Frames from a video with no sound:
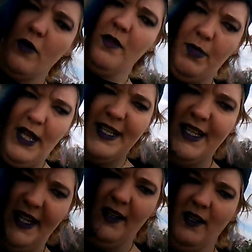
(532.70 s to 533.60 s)
go to the
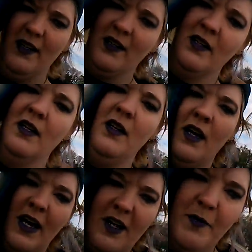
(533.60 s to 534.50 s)
Blessing,
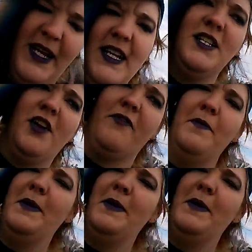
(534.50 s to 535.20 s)
it'll be easier